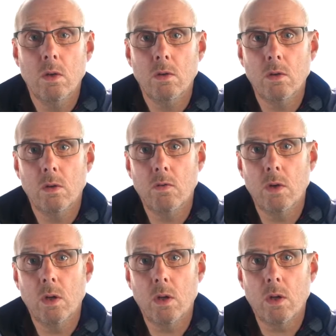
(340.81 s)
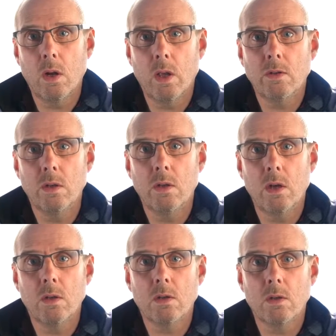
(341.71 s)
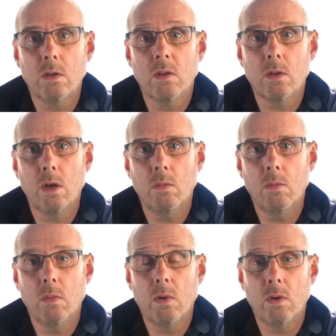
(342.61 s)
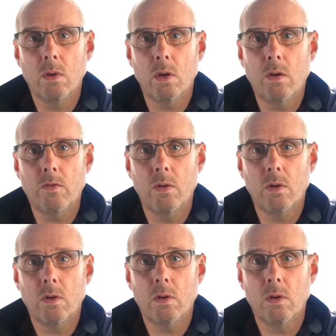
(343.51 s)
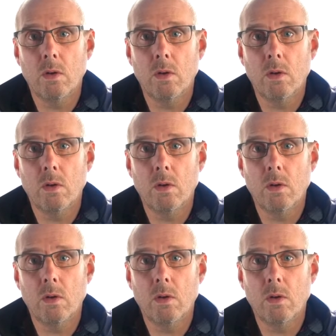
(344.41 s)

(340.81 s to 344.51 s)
sort of a less intense type effort.